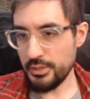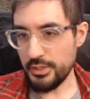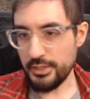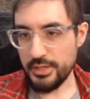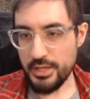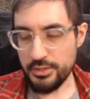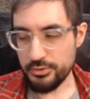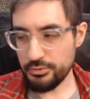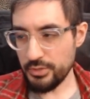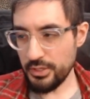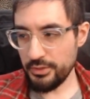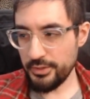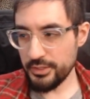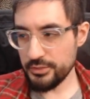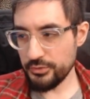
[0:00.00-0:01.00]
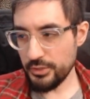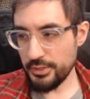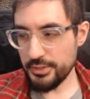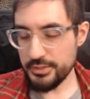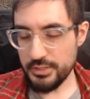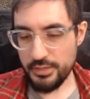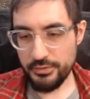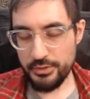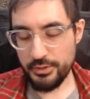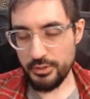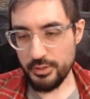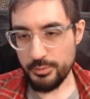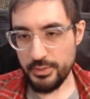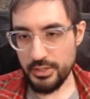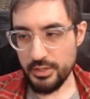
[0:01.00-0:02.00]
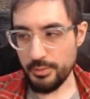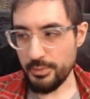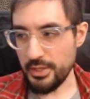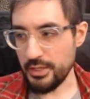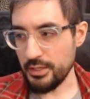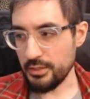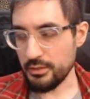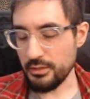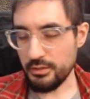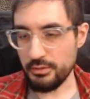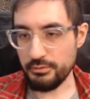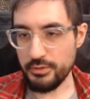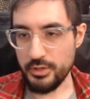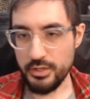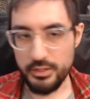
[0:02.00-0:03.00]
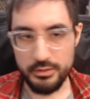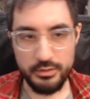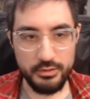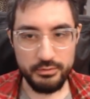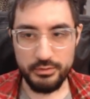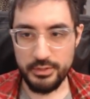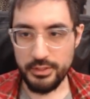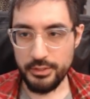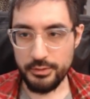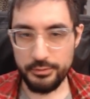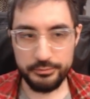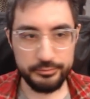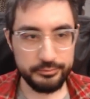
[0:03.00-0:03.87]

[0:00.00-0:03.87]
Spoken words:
Again, trade links for all this stuff are going to be in the main VOD video.